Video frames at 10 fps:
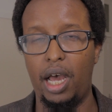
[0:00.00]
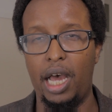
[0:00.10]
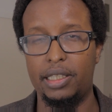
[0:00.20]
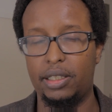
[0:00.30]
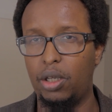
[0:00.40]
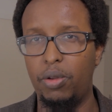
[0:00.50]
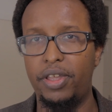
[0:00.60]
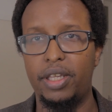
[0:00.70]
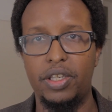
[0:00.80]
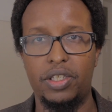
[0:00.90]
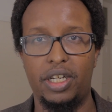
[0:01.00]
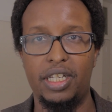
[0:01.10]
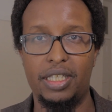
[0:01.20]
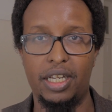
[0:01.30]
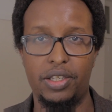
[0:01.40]
I don't think this
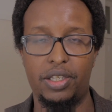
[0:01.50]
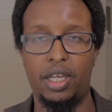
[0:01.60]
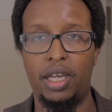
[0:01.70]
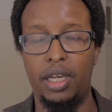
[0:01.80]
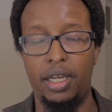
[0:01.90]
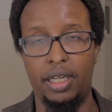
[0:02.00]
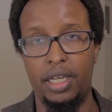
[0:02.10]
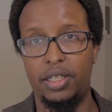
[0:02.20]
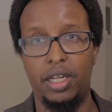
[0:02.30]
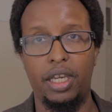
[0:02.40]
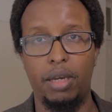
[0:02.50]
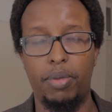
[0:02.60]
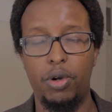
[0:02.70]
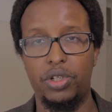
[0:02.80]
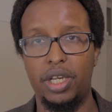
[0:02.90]
study does Garcinia
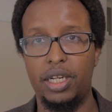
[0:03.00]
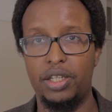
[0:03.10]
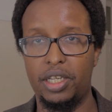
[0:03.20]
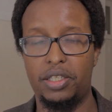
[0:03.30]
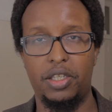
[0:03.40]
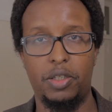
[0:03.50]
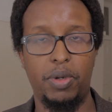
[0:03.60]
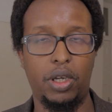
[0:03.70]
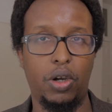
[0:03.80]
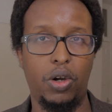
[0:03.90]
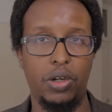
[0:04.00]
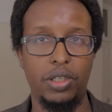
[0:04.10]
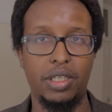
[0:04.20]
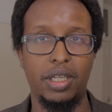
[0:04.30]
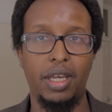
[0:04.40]
Cambogia any justice,
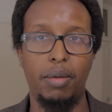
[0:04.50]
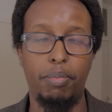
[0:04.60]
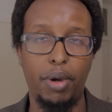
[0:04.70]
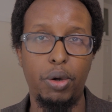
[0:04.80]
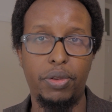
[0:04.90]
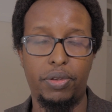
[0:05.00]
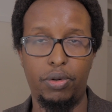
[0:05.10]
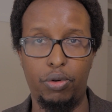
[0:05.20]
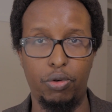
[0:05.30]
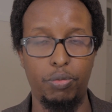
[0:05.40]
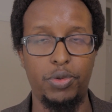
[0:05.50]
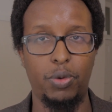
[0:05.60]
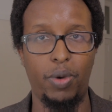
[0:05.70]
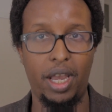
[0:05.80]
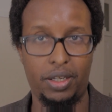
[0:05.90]
because both
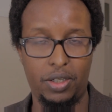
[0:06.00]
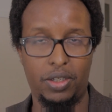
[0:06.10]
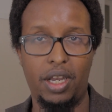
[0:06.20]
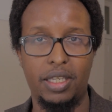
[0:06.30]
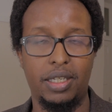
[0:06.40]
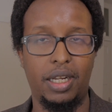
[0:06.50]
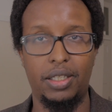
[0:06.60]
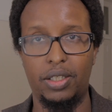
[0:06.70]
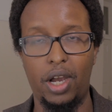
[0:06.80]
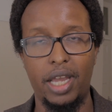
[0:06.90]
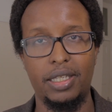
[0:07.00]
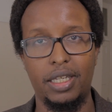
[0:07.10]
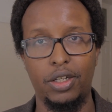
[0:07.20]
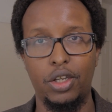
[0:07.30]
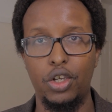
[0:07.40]
groups were exercising and
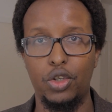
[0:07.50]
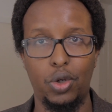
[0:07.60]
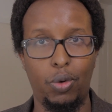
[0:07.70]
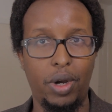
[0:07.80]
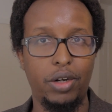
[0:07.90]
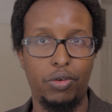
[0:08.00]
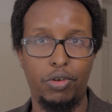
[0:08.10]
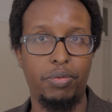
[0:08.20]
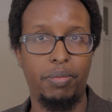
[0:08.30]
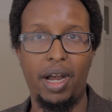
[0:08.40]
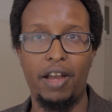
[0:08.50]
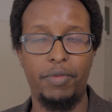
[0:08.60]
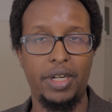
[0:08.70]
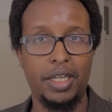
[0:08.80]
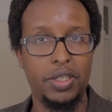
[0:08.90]
dieting. So one group might
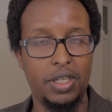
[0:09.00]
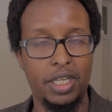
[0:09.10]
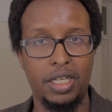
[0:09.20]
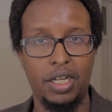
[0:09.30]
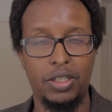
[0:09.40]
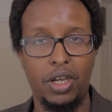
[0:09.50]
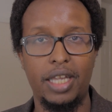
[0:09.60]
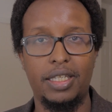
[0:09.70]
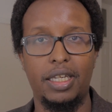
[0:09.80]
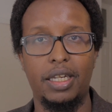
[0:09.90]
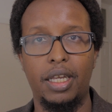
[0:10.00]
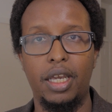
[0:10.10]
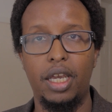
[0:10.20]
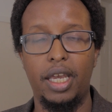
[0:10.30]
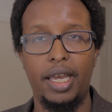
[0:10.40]
have been exercising and dieting
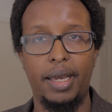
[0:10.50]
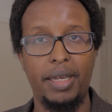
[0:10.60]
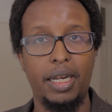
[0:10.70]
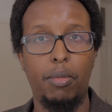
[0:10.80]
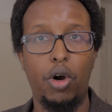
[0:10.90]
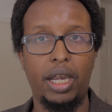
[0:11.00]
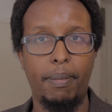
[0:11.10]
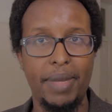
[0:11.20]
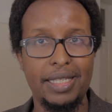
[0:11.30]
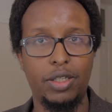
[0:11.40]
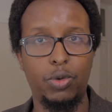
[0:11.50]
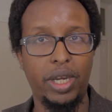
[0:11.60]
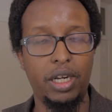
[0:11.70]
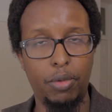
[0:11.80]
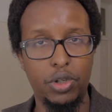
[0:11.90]
in a more committed
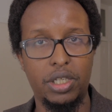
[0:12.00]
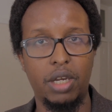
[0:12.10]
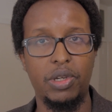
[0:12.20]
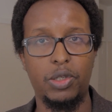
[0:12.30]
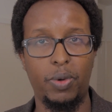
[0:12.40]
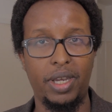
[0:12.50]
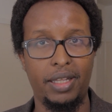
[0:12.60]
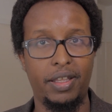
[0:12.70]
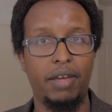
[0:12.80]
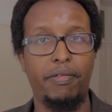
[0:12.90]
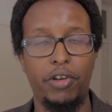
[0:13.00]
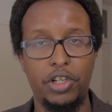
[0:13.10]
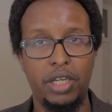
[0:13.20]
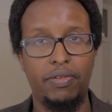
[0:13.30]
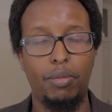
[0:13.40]
way, in a more serious way, and therefore
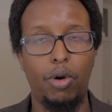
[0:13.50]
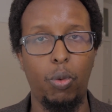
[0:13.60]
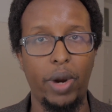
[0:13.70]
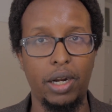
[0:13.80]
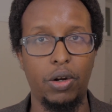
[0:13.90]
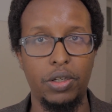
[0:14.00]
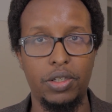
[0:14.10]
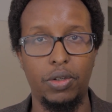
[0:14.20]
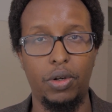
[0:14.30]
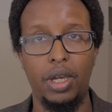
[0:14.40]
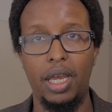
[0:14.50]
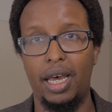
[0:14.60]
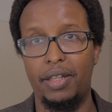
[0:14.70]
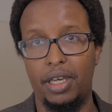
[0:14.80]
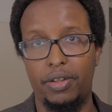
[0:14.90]
achieving more weight loss.
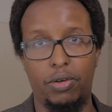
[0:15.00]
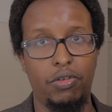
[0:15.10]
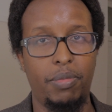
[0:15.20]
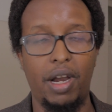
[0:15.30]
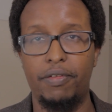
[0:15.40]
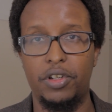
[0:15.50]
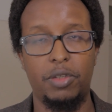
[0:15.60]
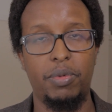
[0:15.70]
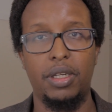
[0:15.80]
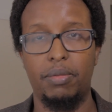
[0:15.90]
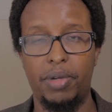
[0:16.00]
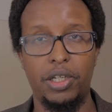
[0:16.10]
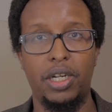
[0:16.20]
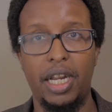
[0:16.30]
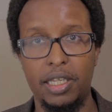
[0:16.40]
And the other group might have just been a
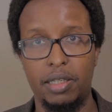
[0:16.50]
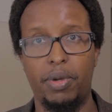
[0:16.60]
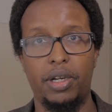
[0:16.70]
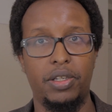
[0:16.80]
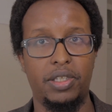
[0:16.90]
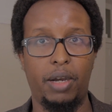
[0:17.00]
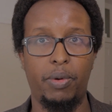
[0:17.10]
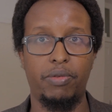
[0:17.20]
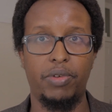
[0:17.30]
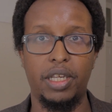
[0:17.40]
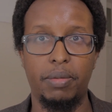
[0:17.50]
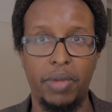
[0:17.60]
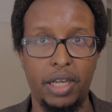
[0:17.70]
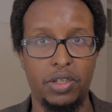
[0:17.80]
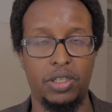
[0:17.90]
bunch of lazy buggers that weren't really
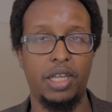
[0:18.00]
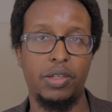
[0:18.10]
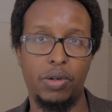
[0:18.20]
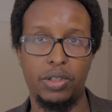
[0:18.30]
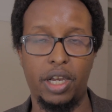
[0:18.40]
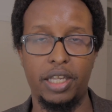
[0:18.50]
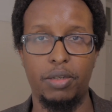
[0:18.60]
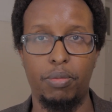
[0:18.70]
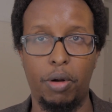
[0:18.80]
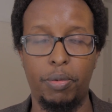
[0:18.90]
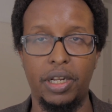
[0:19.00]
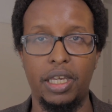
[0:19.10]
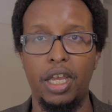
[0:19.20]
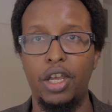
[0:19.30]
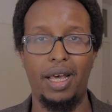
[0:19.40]
exercising or dieting
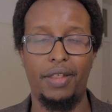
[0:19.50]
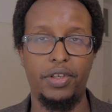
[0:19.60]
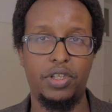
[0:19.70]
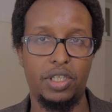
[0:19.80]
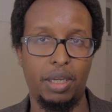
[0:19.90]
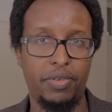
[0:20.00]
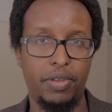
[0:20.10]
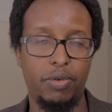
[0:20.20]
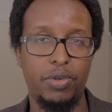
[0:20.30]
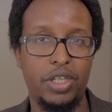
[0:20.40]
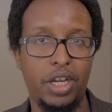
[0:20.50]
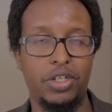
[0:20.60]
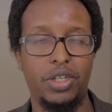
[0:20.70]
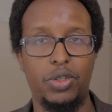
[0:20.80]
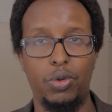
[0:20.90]
properly. And this is something the
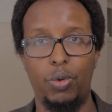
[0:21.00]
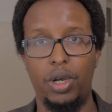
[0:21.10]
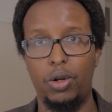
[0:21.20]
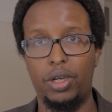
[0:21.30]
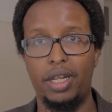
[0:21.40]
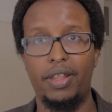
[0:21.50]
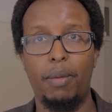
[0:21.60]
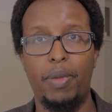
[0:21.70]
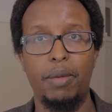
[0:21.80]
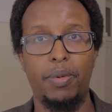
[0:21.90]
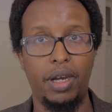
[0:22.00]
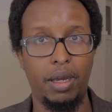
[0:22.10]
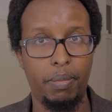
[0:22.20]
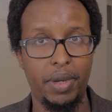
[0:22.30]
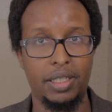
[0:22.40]
researchers who were looking at that paper
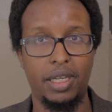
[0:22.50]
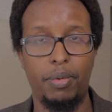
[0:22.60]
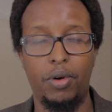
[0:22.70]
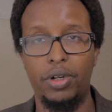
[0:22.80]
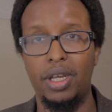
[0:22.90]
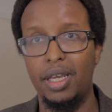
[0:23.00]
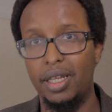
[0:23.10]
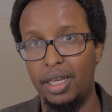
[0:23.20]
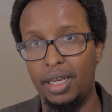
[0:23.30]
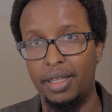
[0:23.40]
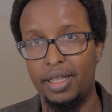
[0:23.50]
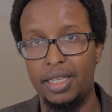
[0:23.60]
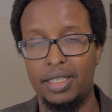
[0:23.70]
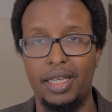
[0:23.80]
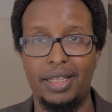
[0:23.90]
picked up on.
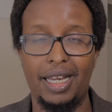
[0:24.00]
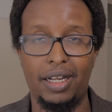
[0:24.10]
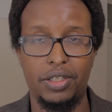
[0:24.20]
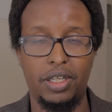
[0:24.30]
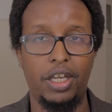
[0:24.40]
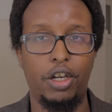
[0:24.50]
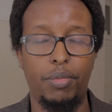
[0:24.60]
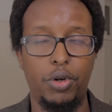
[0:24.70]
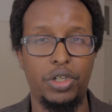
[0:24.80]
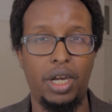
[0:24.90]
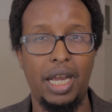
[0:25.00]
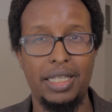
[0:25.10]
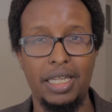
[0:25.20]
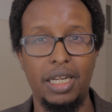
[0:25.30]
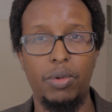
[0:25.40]
They said that Garcinia Cambogia,
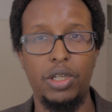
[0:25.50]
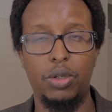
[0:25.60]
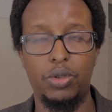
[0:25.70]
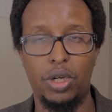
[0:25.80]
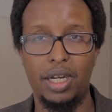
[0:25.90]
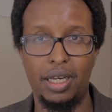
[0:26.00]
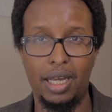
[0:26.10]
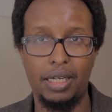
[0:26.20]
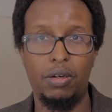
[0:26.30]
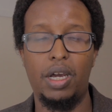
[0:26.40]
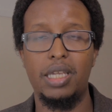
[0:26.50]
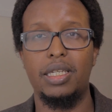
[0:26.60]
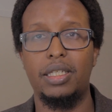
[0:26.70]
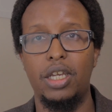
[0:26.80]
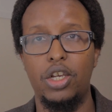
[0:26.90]
ideally when you're trying to
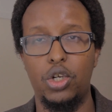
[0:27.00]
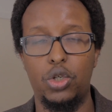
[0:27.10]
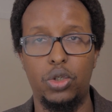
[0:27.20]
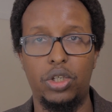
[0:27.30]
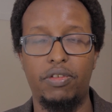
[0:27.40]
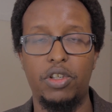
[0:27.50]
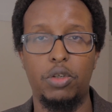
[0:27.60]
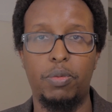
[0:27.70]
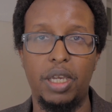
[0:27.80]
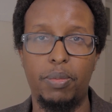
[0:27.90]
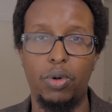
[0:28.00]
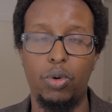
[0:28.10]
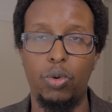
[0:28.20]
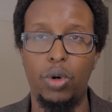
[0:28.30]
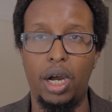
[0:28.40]
analyze it, you should give it to people
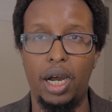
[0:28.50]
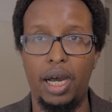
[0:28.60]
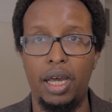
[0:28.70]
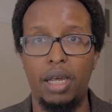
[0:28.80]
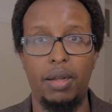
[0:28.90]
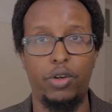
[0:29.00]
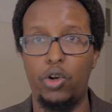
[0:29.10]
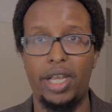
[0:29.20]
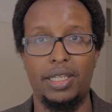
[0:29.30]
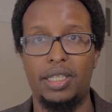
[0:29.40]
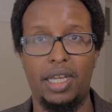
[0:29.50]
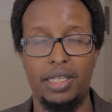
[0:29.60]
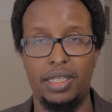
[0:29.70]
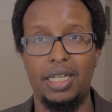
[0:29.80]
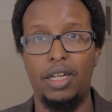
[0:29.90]
who are not
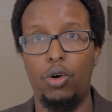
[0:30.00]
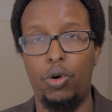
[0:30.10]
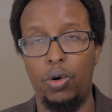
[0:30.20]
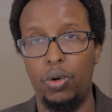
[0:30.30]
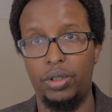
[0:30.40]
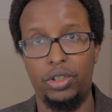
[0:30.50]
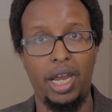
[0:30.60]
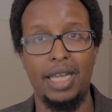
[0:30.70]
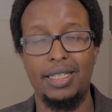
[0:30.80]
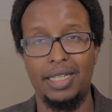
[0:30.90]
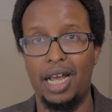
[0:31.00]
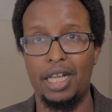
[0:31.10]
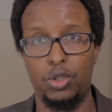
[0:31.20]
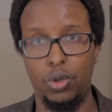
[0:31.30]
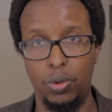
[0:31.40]
exercising or dieting
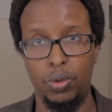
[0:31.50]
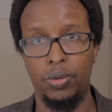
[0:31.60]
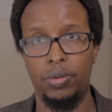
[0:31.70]
at all.